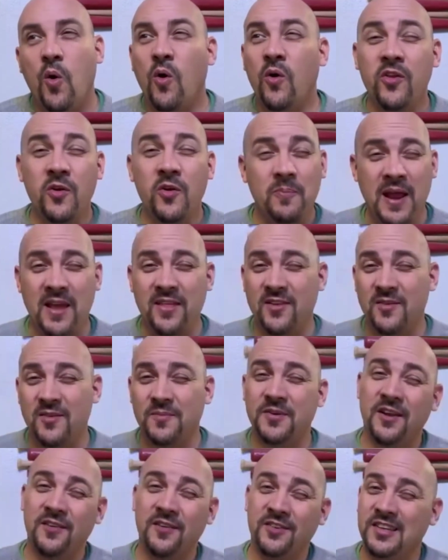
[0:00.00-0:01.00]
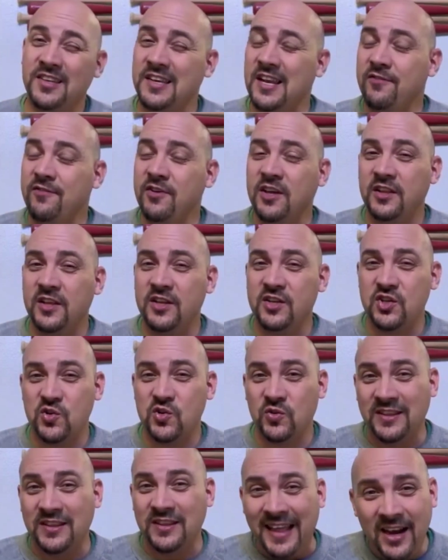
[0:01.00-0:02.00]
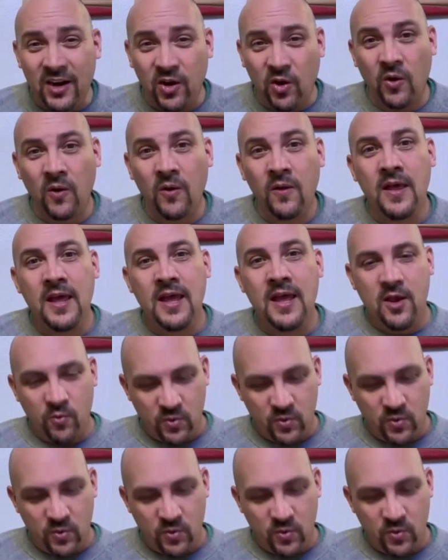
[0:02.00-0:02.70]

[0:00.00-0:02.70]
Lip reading: or they're paying themselves significantly too little,